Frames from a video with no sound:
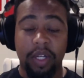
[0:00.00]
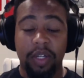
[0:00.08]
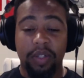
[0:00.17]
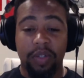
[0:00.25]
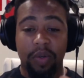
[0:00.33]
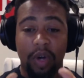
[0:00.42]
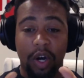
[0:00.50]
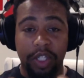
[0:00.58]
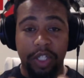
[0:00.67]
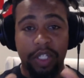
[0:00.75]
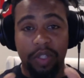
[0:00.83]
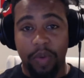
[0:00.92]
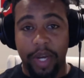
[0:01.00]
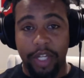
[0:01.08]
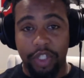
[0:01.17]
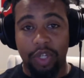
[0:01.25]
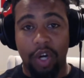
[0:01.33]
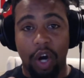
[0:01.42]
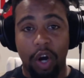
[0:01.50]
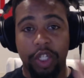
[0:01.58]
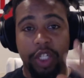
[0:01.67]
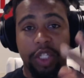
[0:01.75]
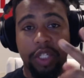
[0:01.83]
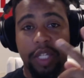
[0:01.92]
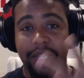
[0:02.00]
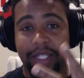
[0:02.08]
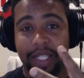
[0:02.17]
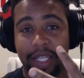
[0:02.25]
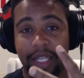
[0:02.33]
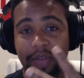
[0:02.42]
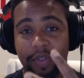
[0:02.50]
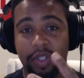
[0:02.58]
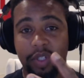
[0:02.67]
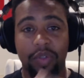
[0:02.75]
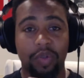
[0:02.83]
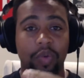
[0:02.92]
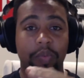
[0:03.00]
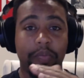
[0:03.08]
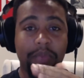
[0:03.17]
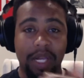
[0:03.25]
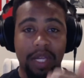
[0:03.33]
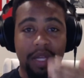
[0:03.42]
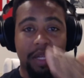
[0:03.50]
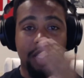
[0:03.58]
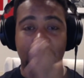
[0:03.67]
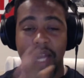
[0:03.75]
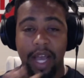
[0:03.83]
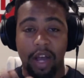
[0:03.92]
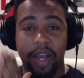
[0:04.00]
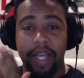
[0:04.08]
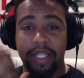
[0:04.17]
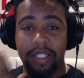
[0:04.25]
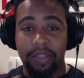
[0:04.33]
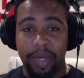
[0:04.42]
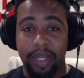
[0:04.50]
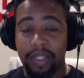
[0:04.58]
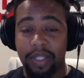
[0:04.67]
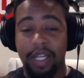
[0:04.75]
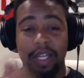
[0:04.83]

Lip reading: So Archie's the ranger. Archie just got set level 2, meaning now has spells.